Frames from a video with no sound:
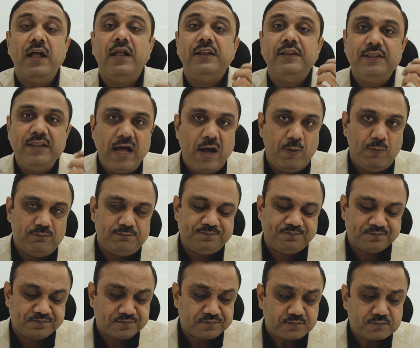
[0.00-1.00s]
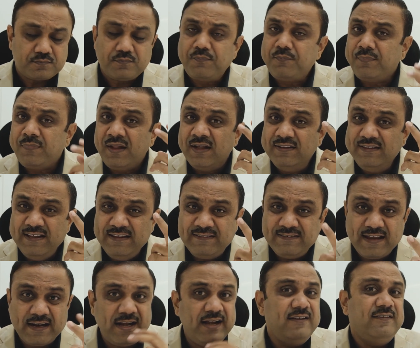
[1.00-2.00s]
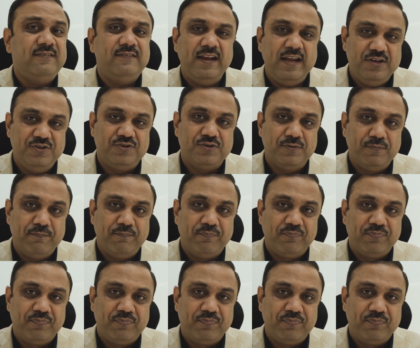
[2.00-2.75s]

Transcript: Now, the second stage